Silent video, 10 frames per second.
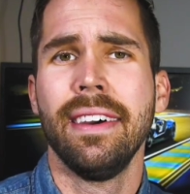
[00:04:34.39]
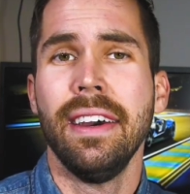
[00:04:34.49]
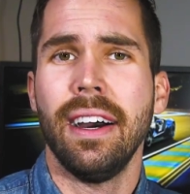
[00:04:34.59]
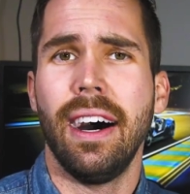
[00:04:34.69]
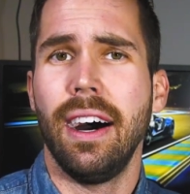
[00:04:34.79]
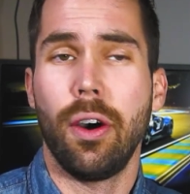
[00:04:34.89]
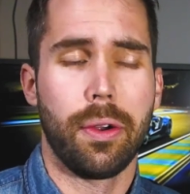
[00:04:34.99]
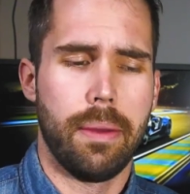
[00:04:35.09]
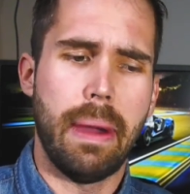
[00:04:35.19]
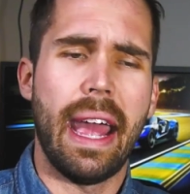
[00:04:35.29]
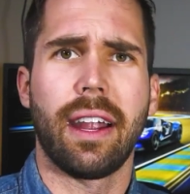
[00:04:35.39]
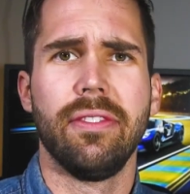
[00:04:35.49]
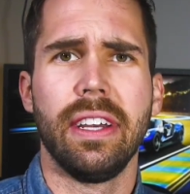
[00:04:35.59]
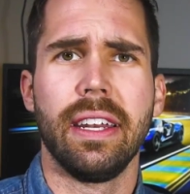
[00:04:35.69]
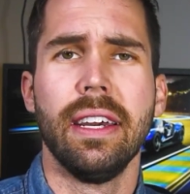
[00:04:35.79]
or the back of
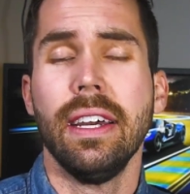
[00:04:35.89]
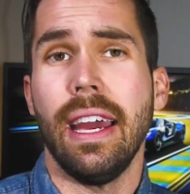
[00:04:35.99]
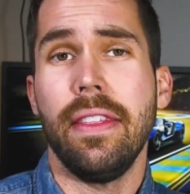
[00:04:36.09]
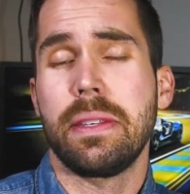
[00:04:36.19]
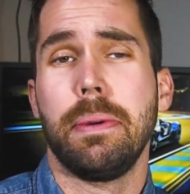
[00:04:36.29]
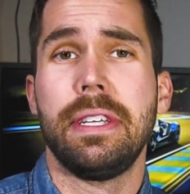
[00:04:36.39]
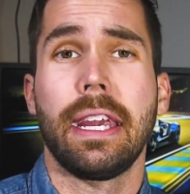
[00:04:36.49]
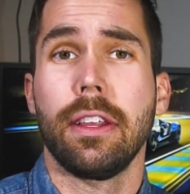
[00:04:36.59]
it. In this particular